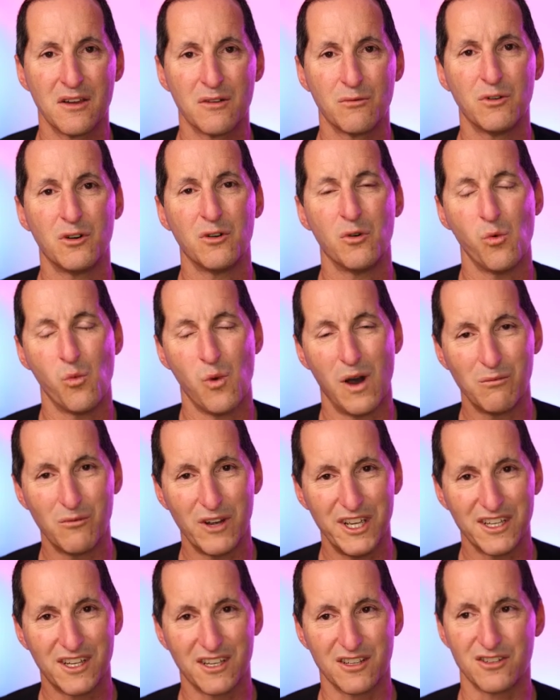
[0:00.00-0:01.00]
well, one
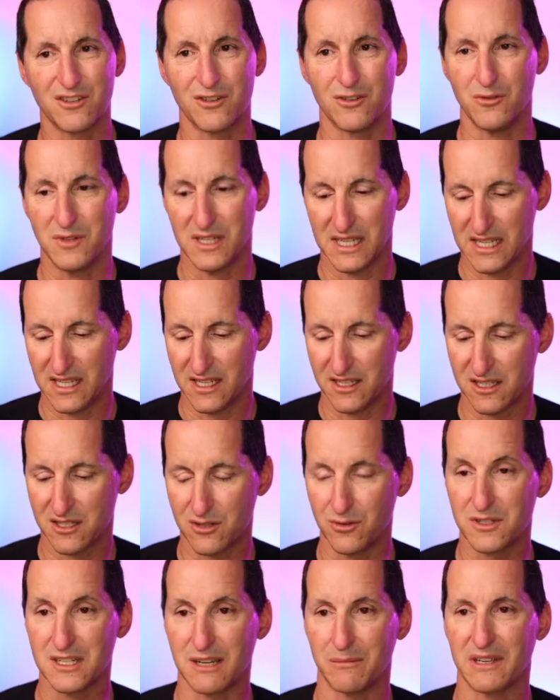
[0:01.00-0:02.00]
way you could do is
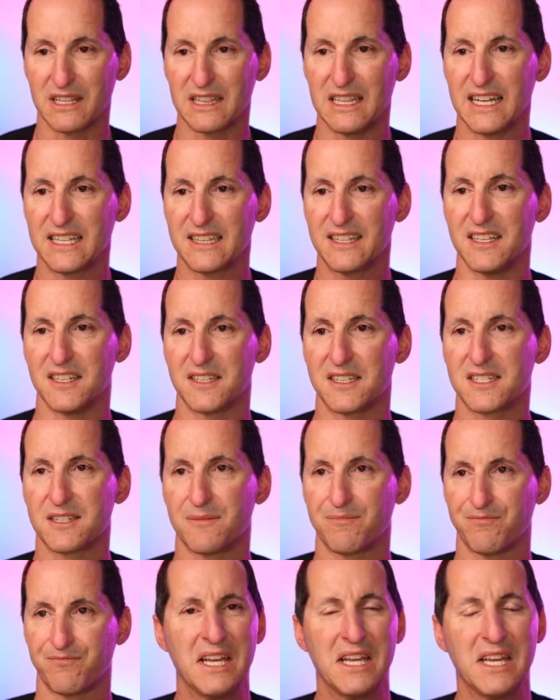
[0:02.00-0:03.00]
do something like this.
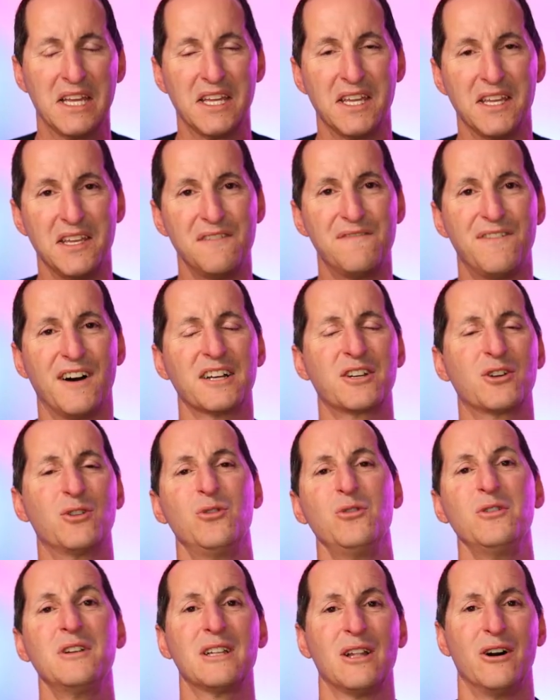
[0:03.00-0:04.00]
If I
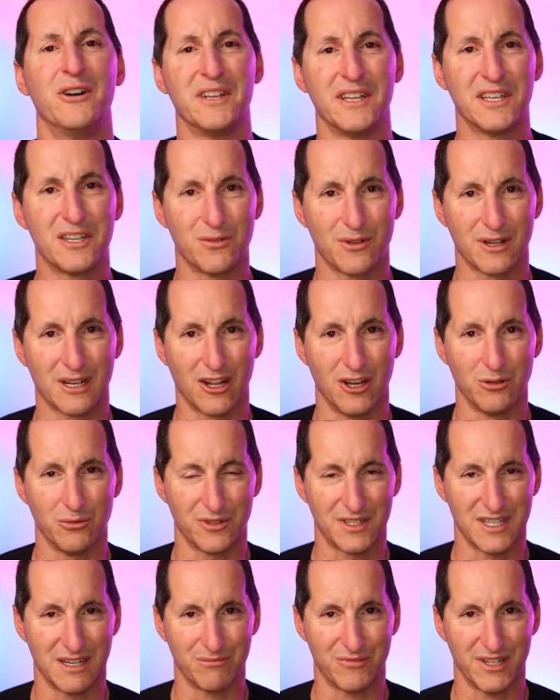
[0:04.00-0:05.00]
could load into a global
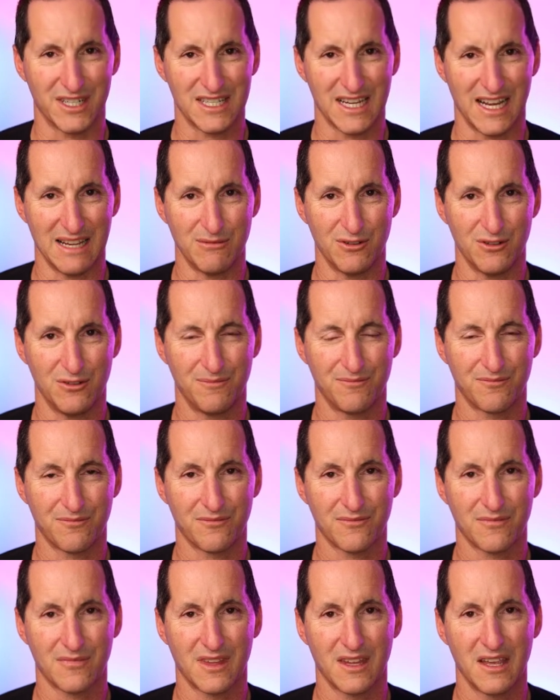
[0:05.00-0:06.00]
temporary table,
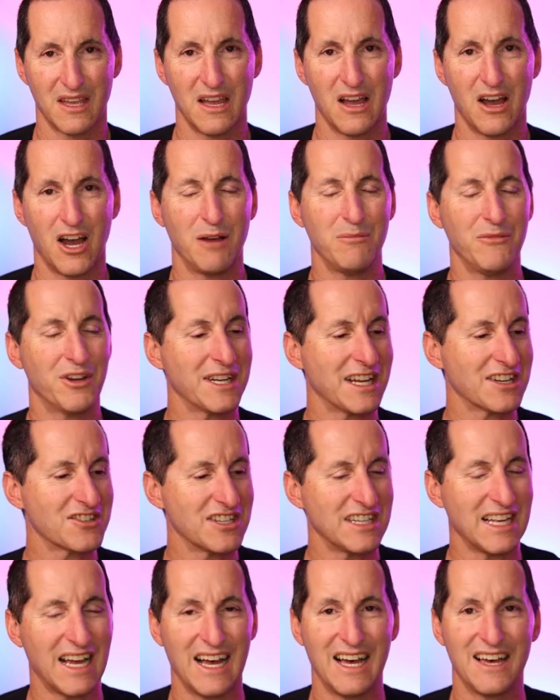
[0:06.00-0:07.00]
I'm not
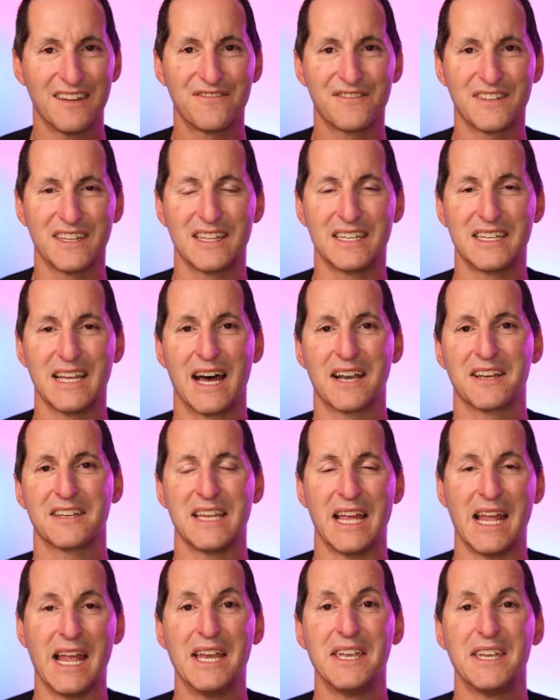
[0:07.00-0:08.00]
actually after the data
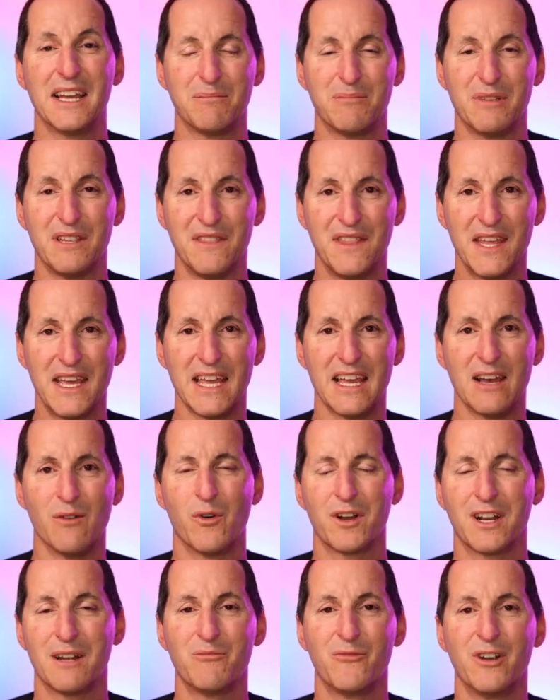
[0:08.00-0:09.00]
to end up in there.
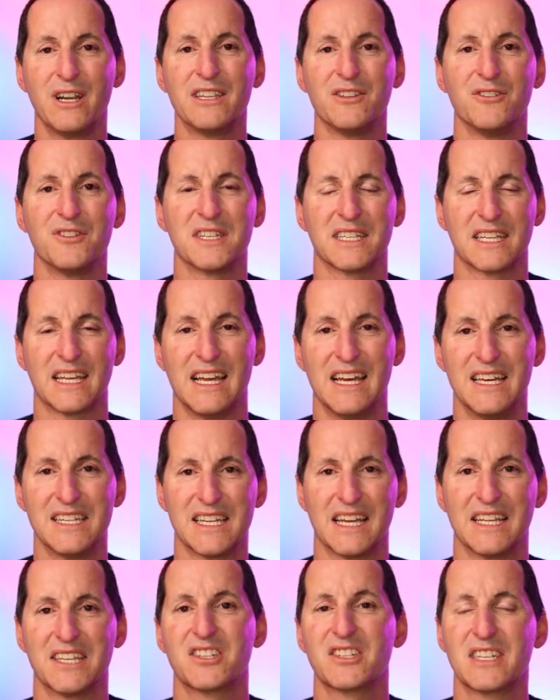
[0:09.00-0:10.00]
What I'm really using it as
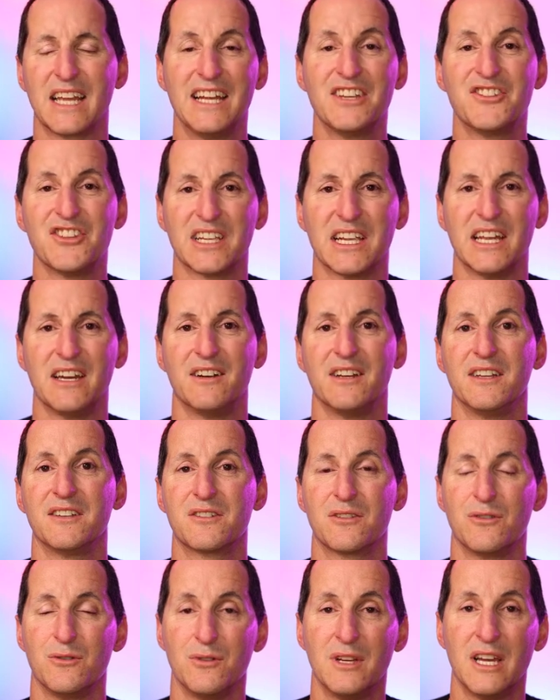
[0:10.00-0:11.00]
a staging area
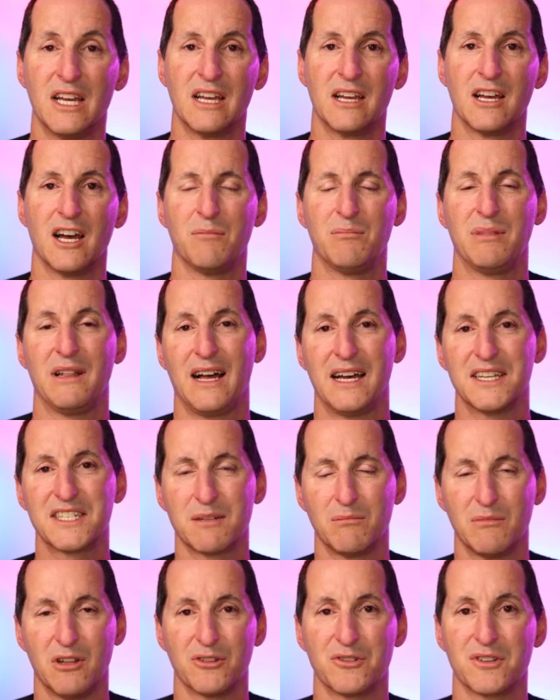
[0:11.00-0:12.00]
to apply
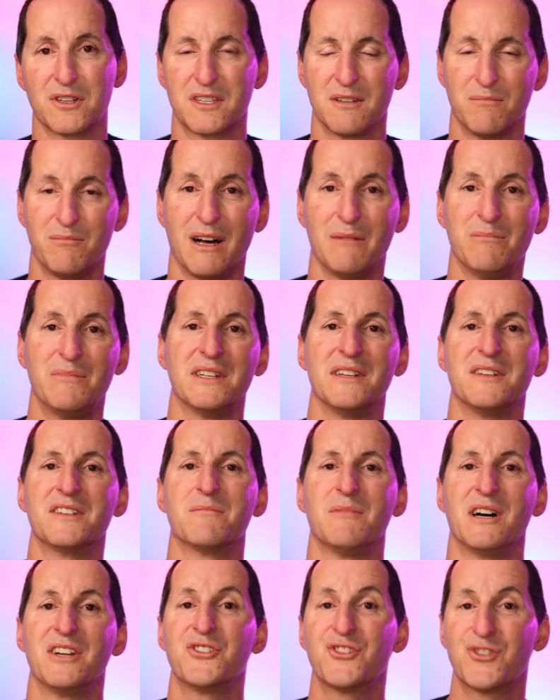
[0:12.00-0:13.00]
some logic to pump it into
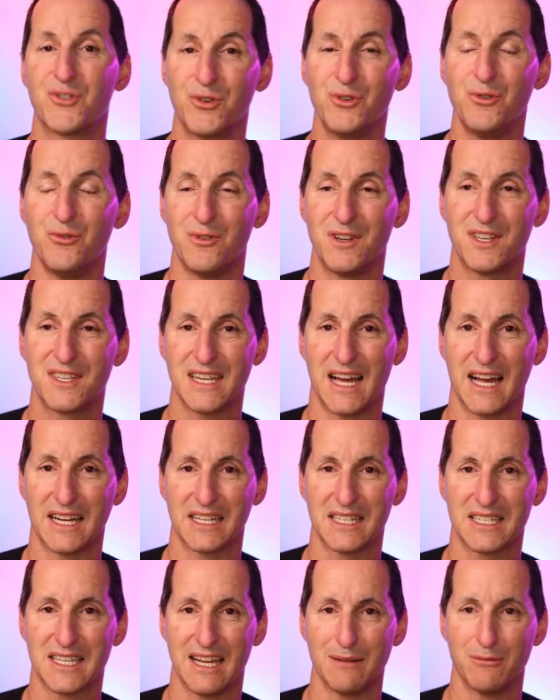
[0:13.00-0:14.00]
my true
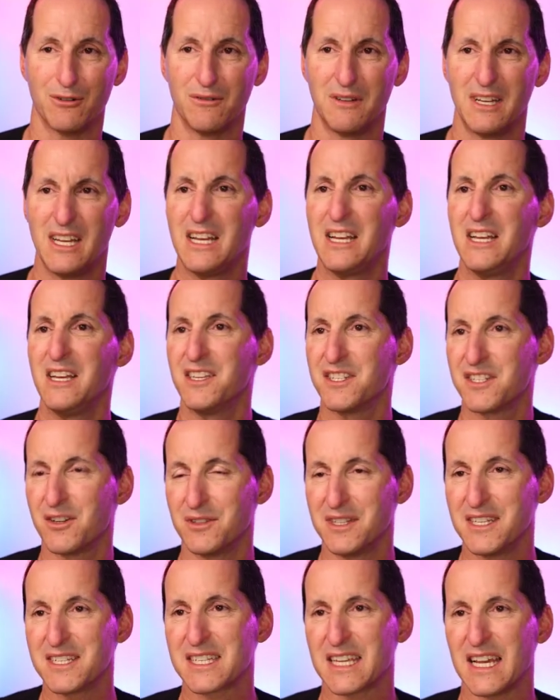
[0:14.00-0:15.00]
target table. So in
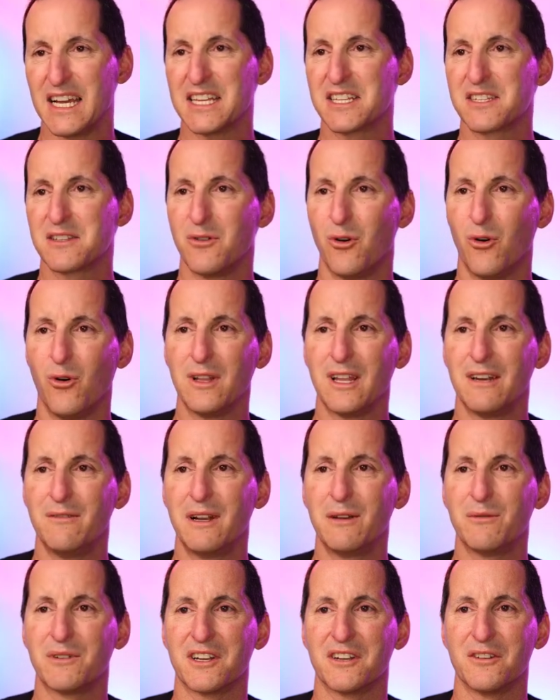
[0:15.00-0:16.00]
this case, all I
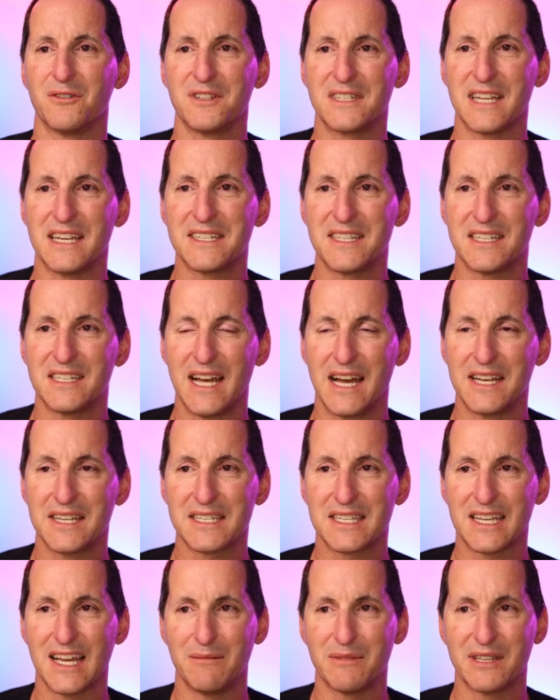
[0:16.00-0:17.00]
really want to do is, as the data is
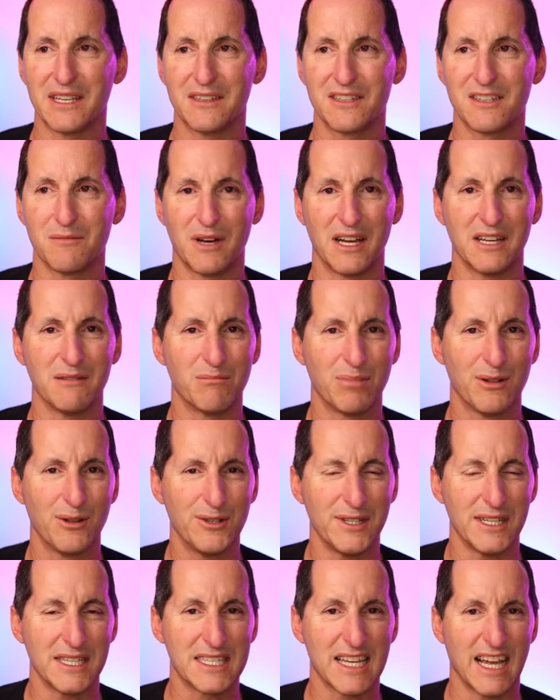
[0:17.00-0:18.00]
coming into my
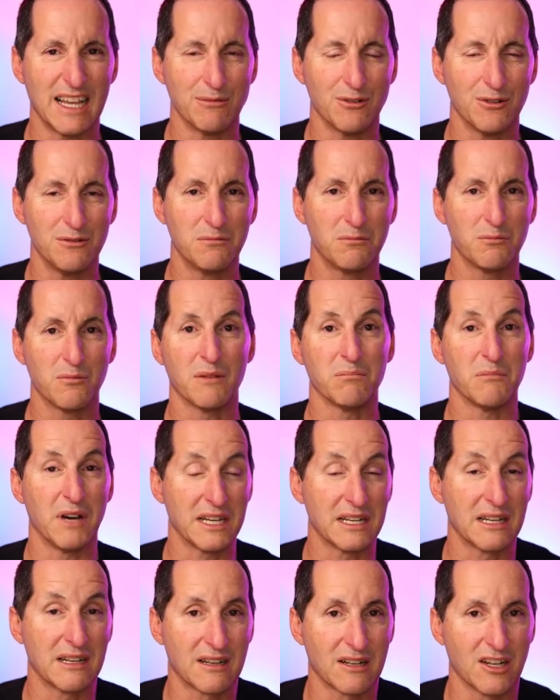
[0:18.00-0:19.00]
employee table, my
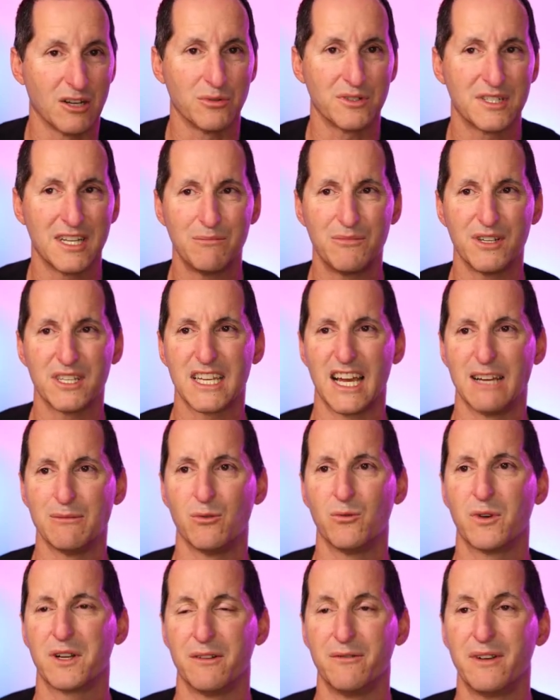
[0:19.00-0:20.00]
global temporary table,
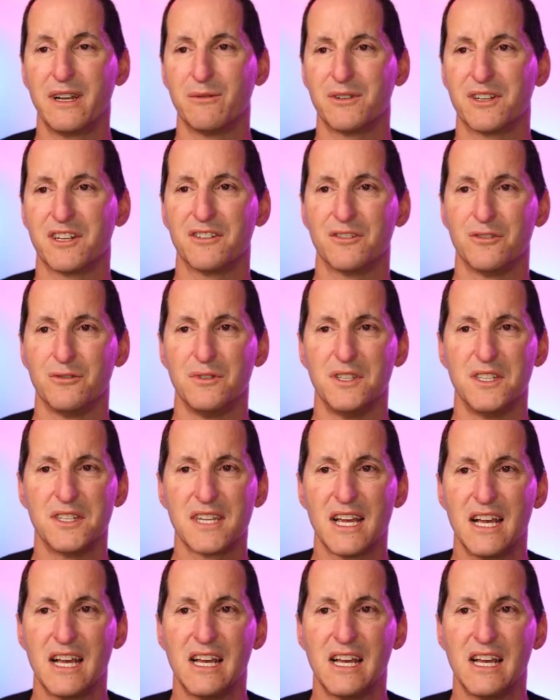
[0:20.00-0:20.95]
what I really want to do is